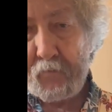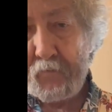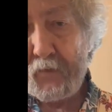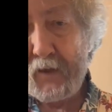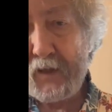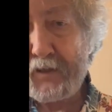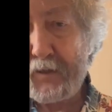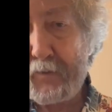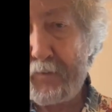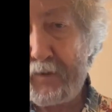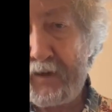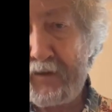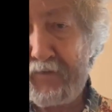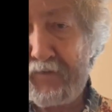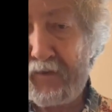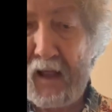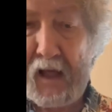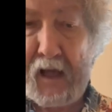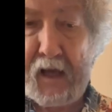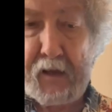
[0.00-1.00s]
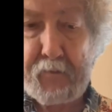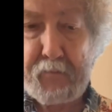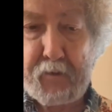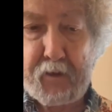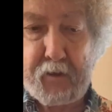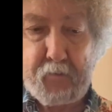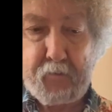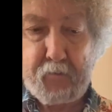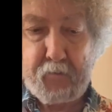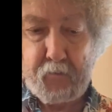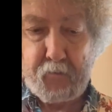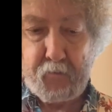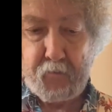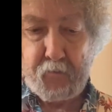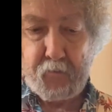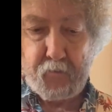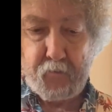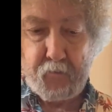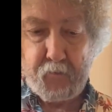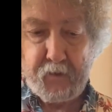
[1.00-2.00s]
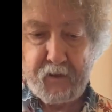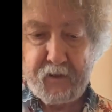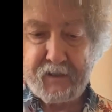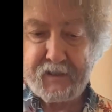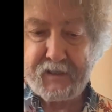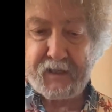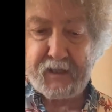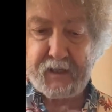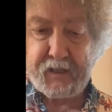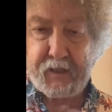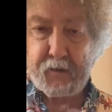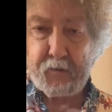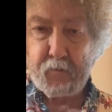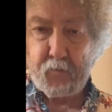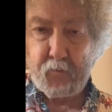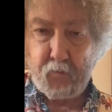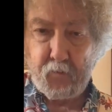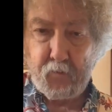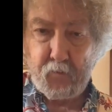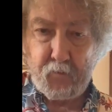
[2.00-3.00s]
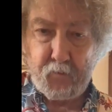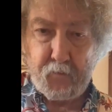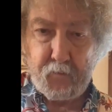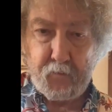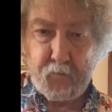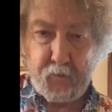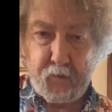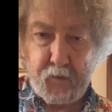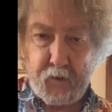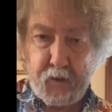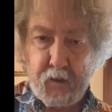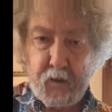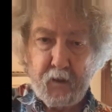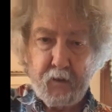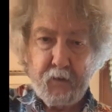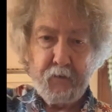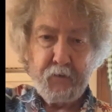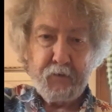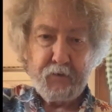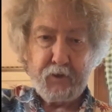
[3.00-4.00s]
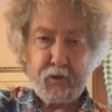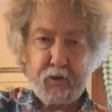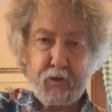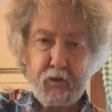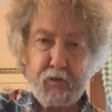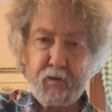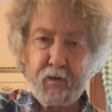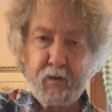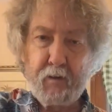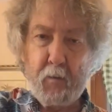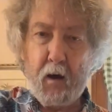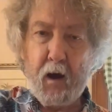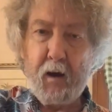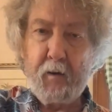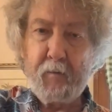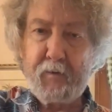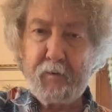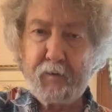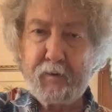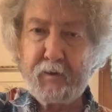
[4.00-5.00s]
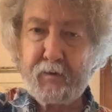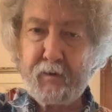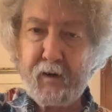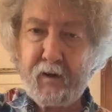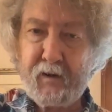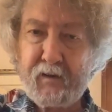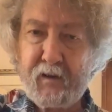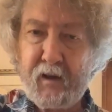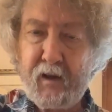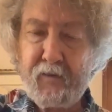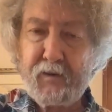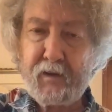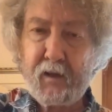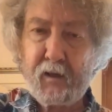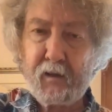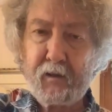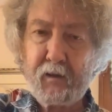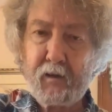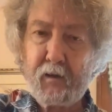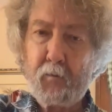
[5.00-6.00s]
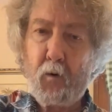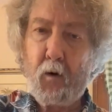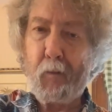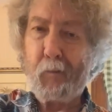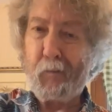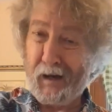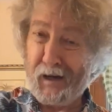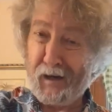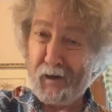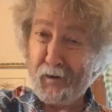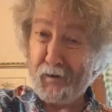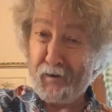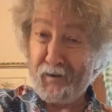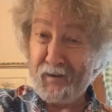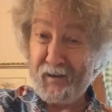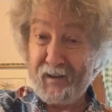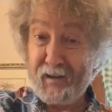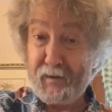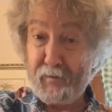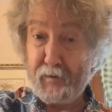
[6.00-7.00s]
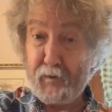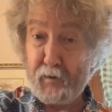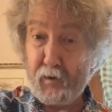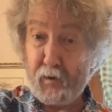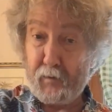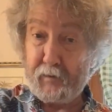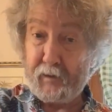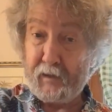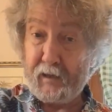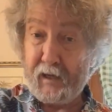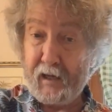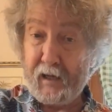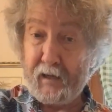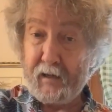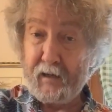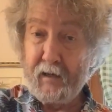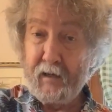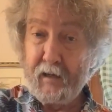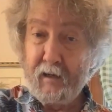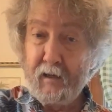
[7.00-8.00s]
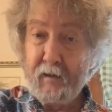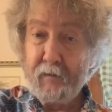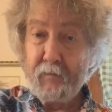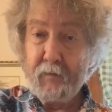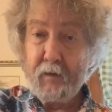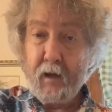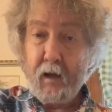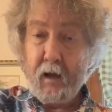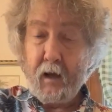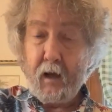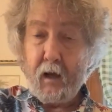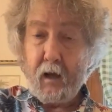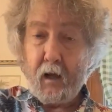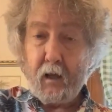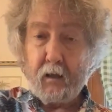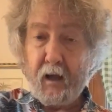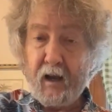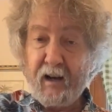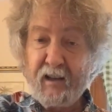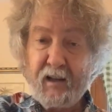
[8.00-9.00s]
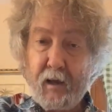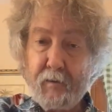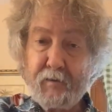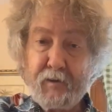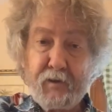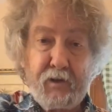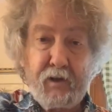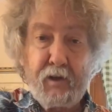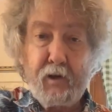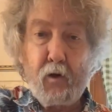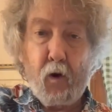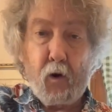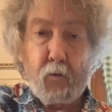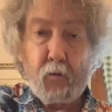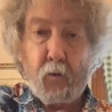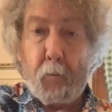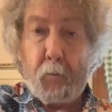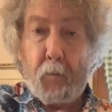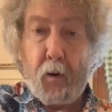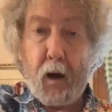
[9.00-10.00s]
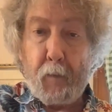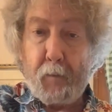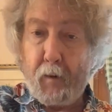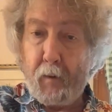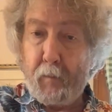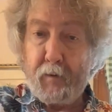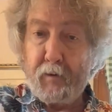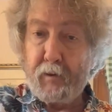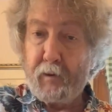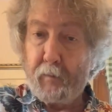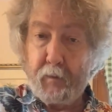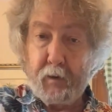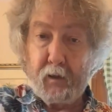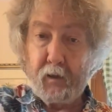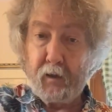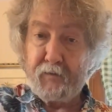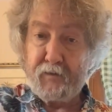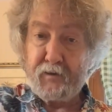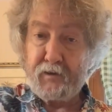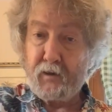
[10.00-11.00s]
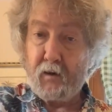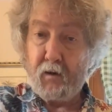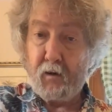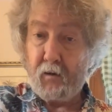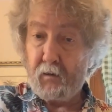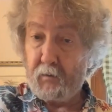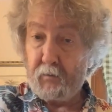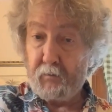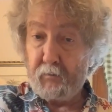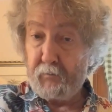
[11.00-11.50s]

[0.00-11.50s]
It's a B flat, but D. Just using the bottom 3 strings gives you a little more power than you would normally get. A lot of times a C chord will pop up in the middle of a song,